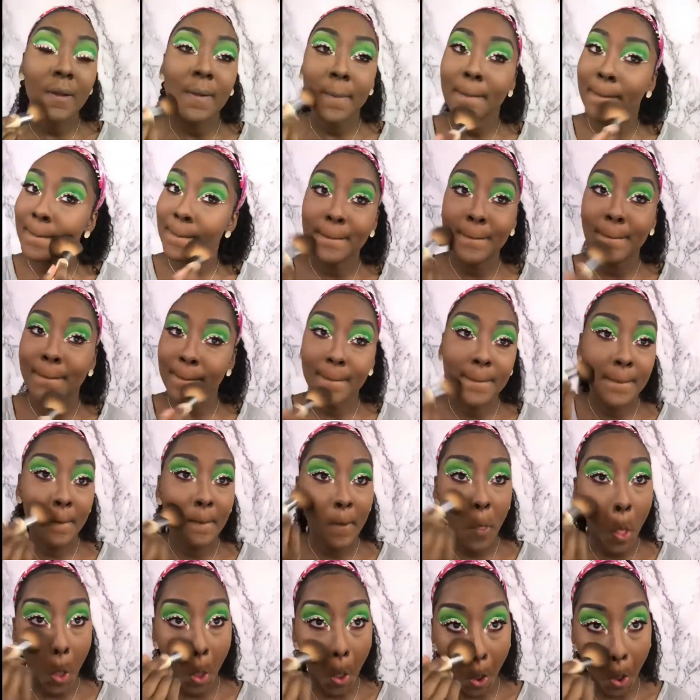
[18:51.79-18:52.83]
the shade
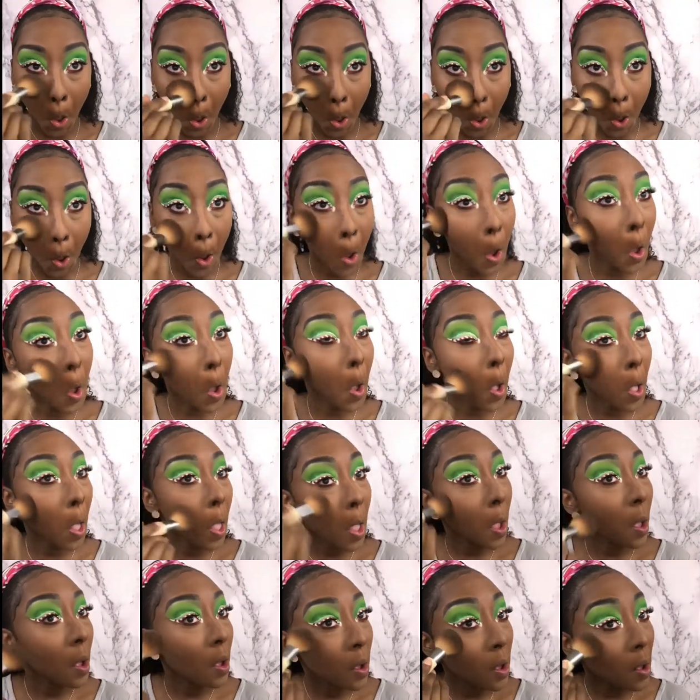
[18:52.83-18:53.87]
Deep
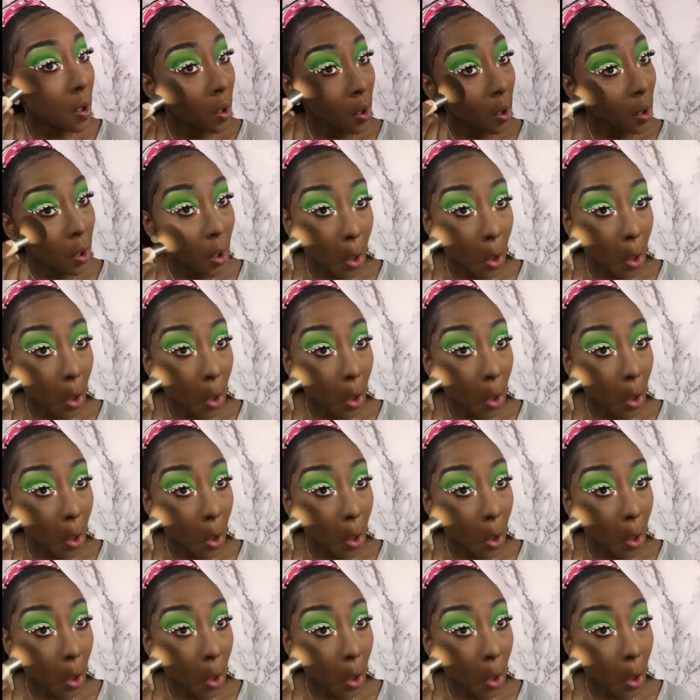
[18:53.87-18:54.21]
35.